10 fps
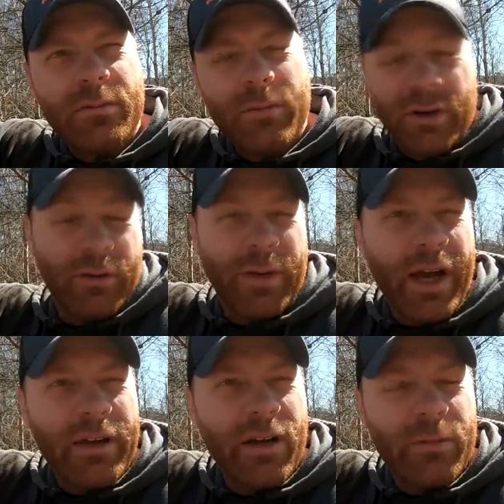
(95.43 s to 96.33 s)
or
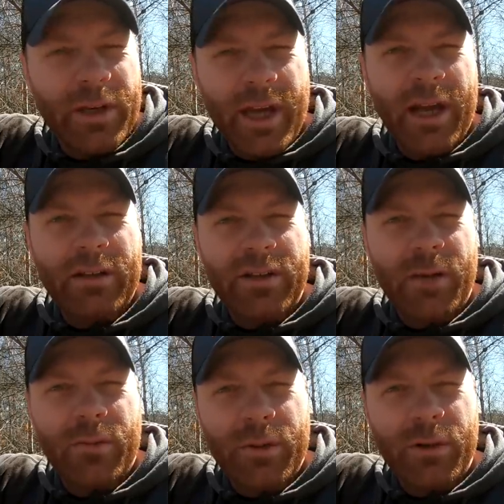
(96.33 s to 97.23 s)
backyard mechanic
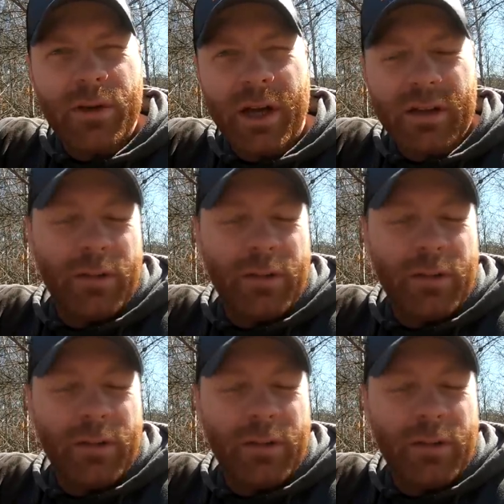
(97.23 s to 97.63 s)
type rebuild on it.